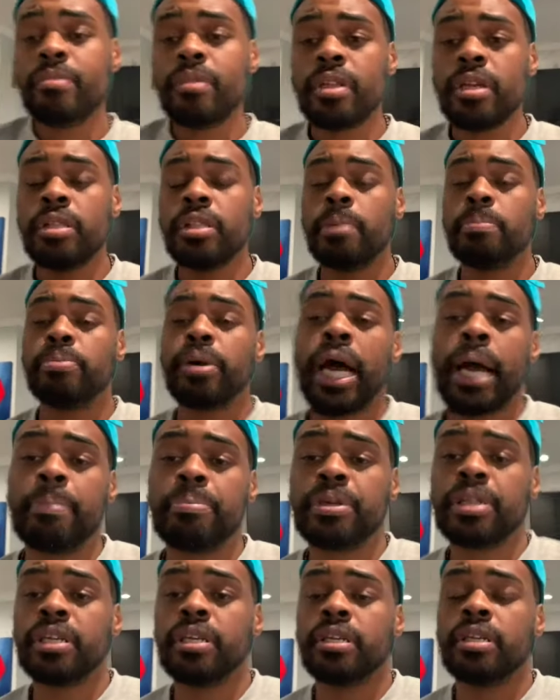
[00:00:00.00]
the
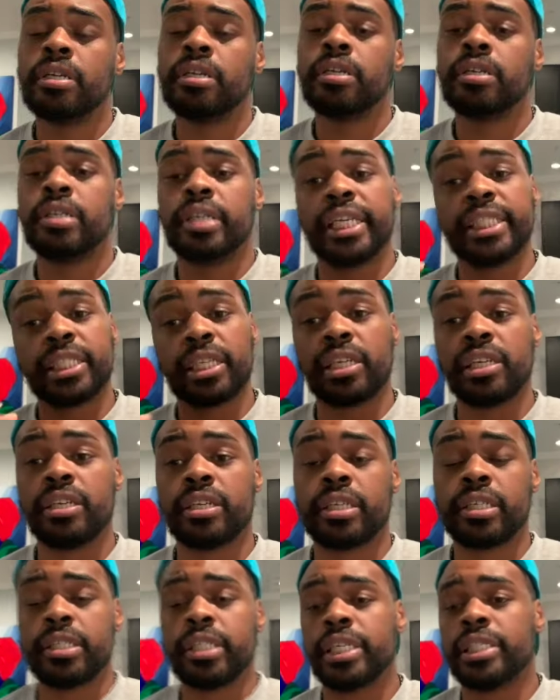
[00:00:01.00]
property is in good
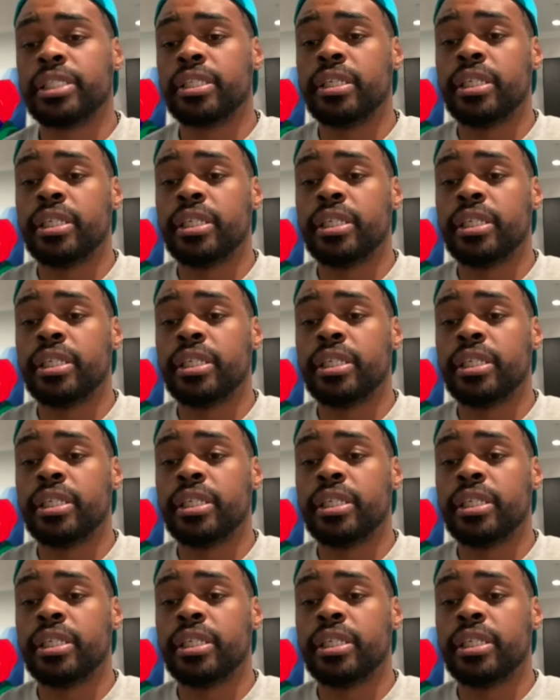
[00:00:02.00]
condition.